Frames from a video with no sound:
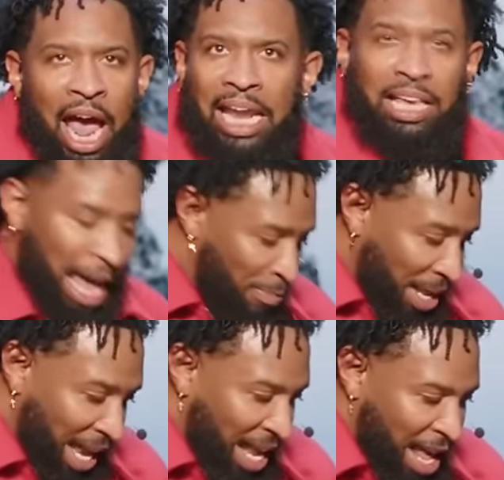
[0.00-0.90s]
and it gave me
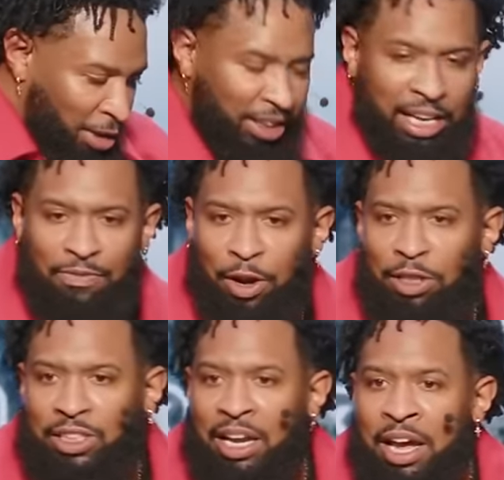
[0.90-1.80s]
the NLT
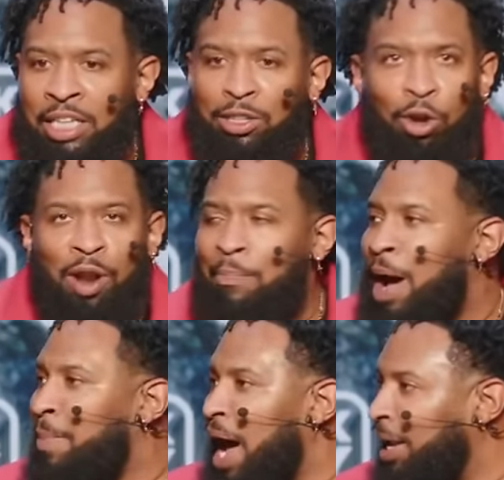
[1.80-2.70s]
version. So,
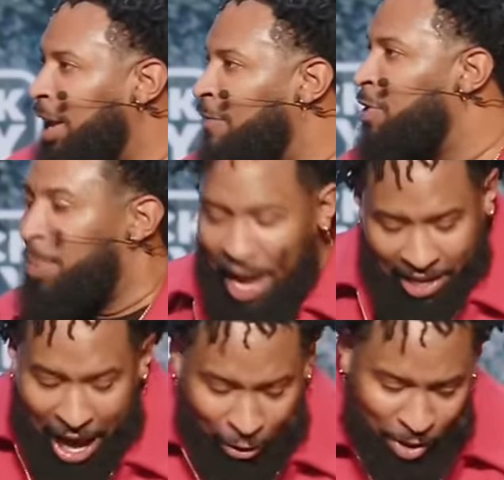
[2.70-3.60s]
grandmama, I love you, but I
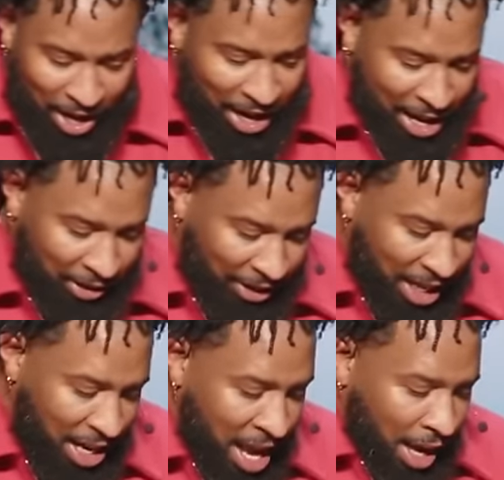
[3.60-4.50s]
gotta read
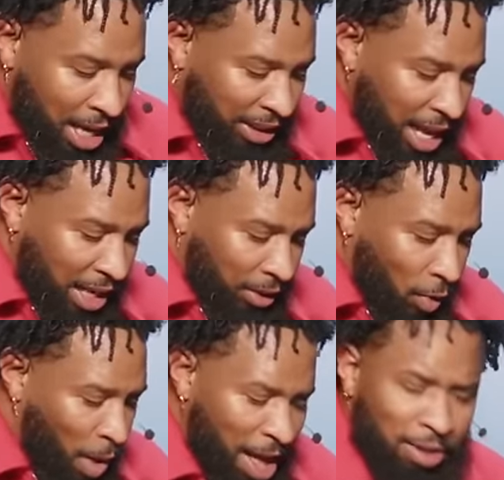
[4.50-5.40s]
NLT. It says,
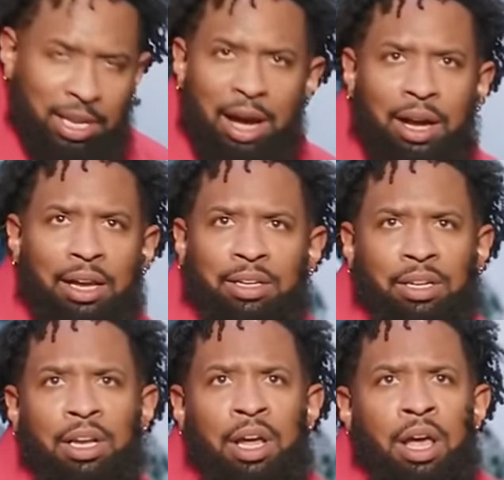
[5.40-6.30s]
Well done,
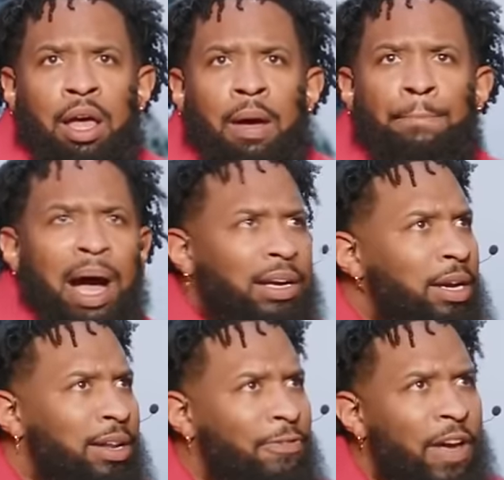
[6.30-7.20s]
my
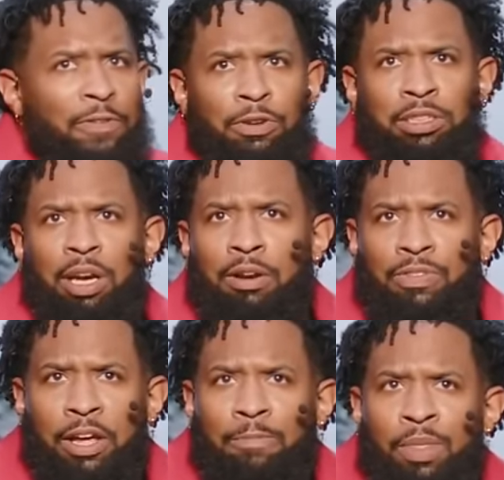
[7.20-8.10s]
good and faithful servant.
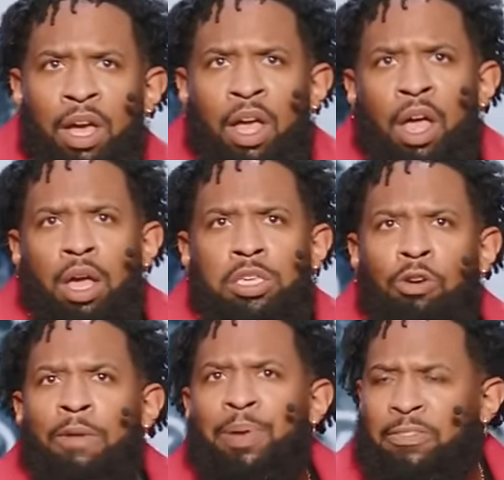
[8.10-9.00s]

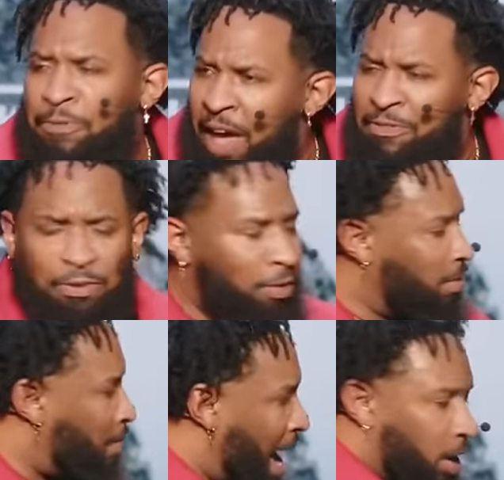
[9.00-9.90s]
You have been faithful,
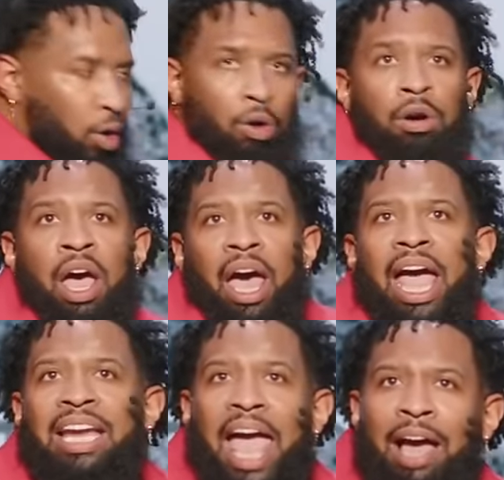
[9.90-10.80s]
Michael,
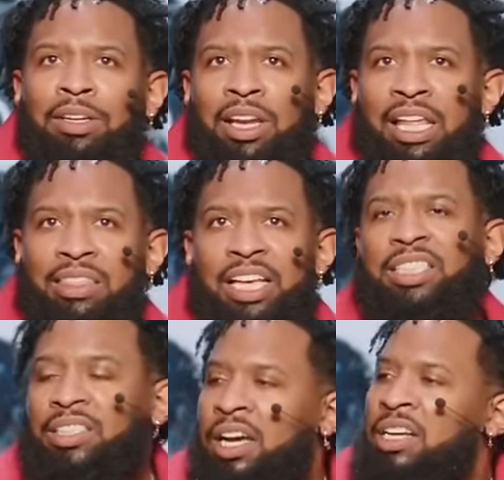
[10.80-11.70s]
in handling
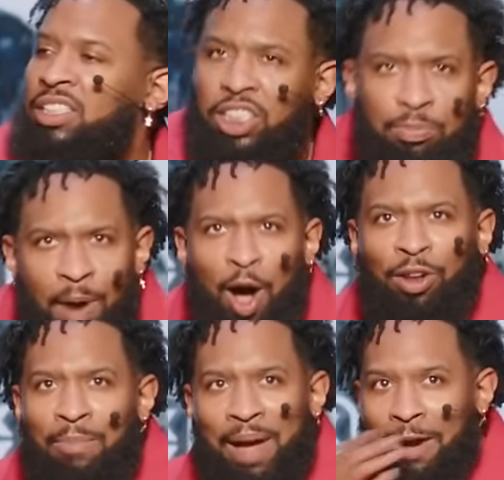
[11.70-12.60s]
this
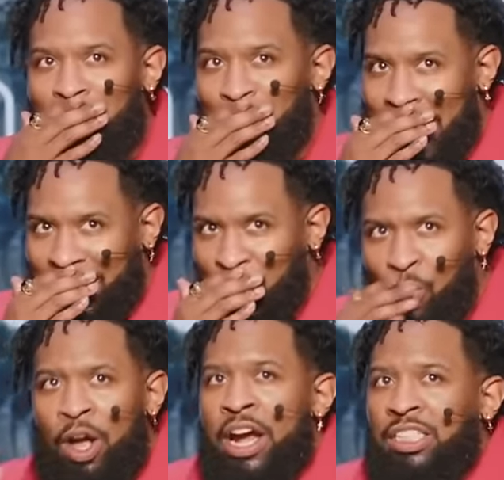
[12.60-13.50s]
small amount,
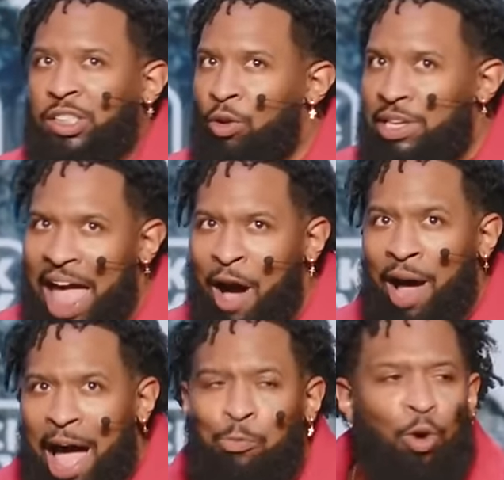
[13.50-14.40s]
Michael. So now
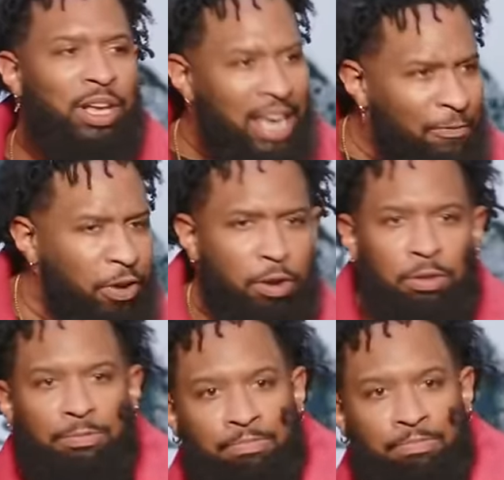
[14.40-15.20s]
I will give you